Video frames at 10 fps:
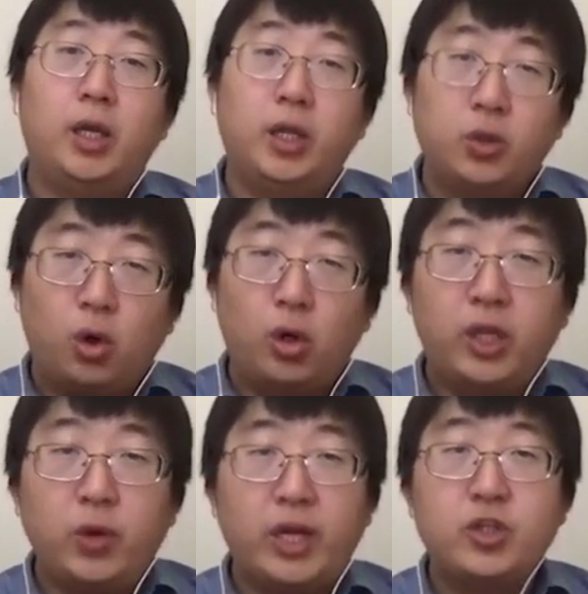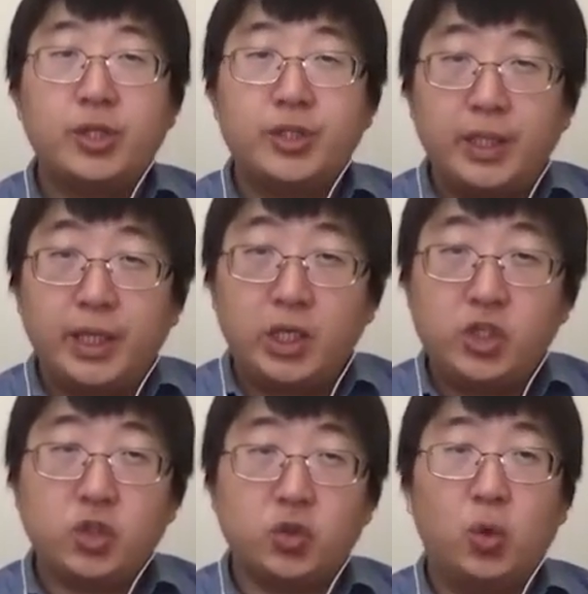called emergency
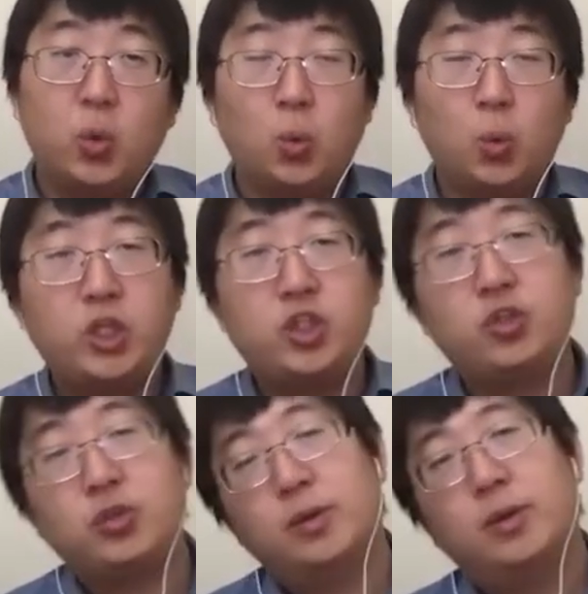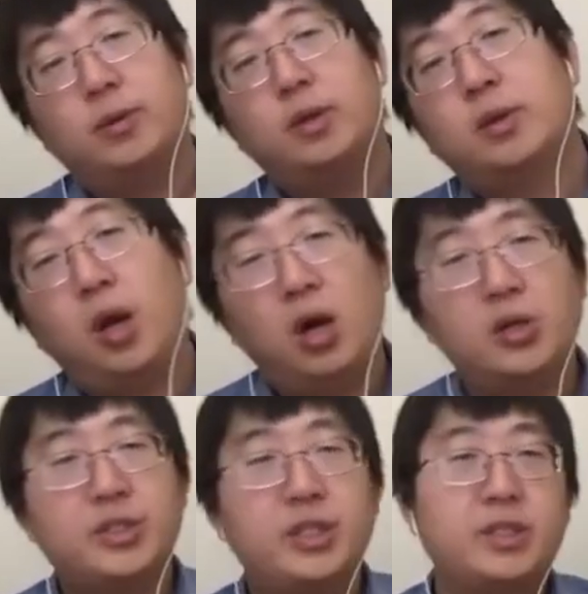issue, which
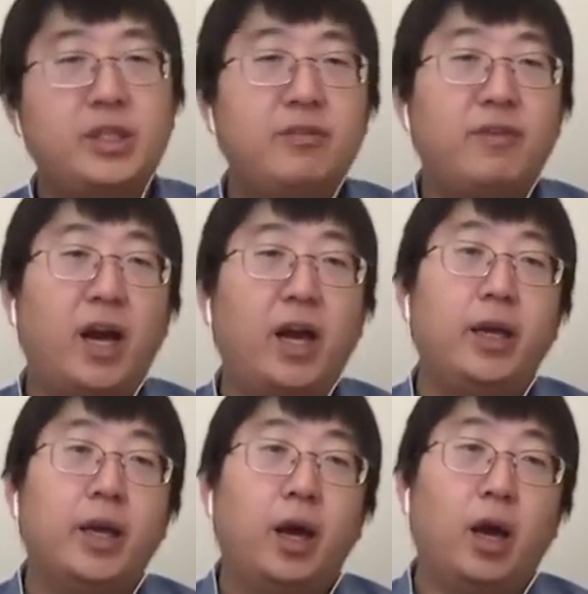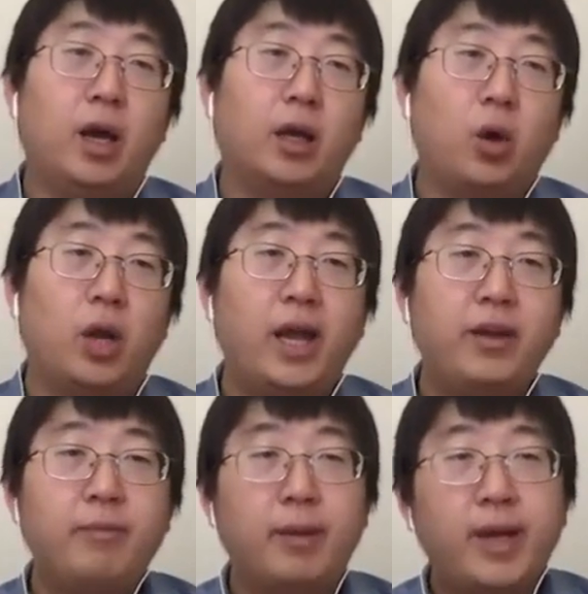caused this DeFi called
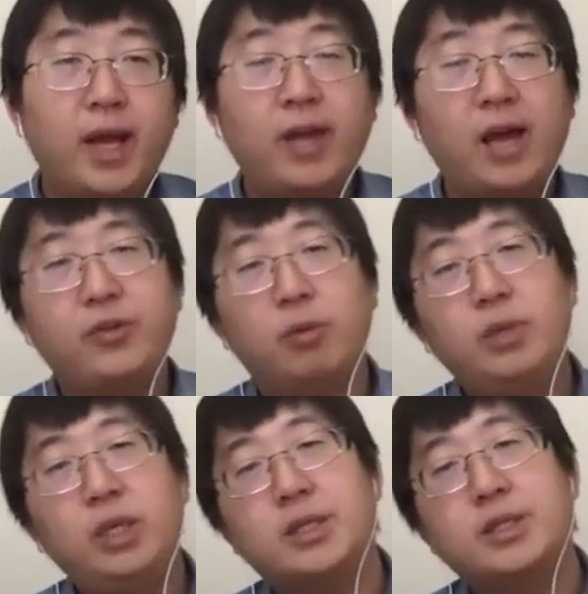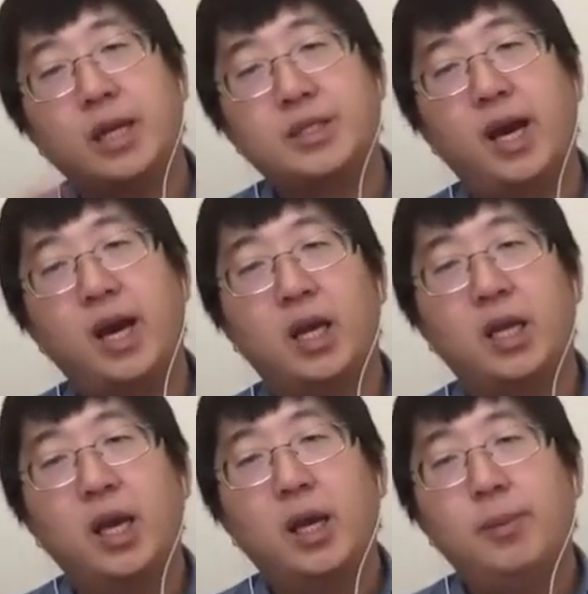land.f.me attack,
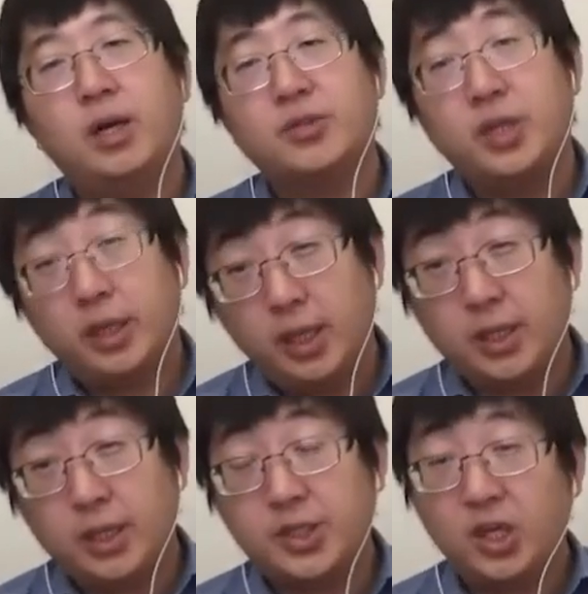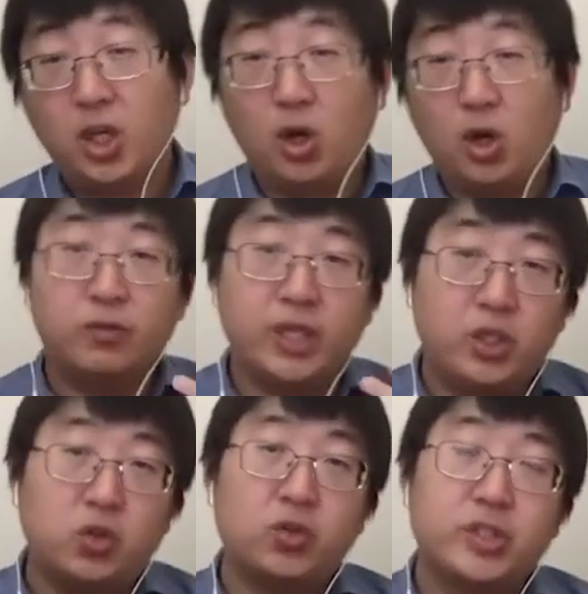because this, although they
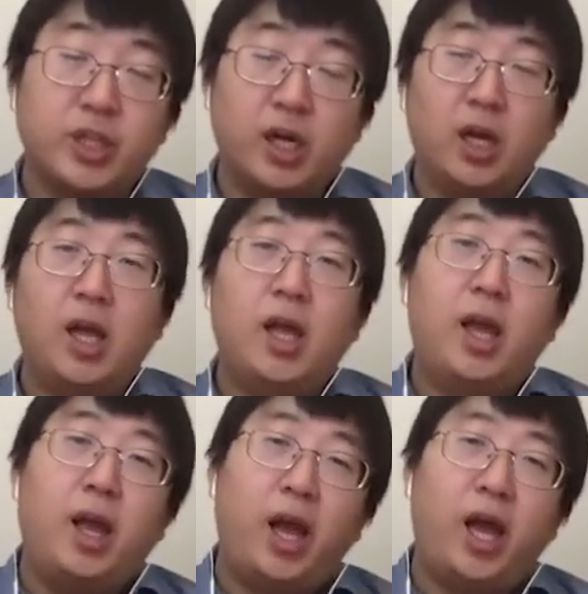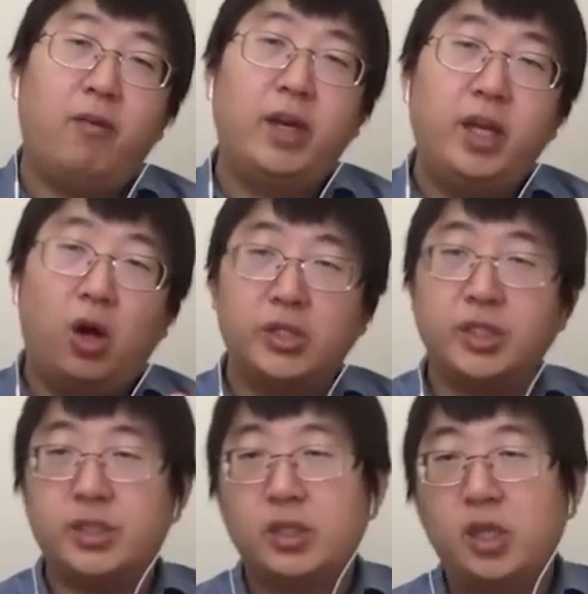use the heavily
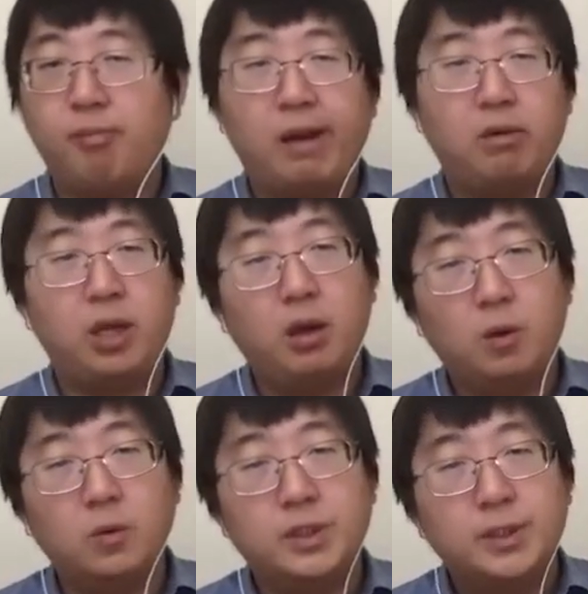audited compound code.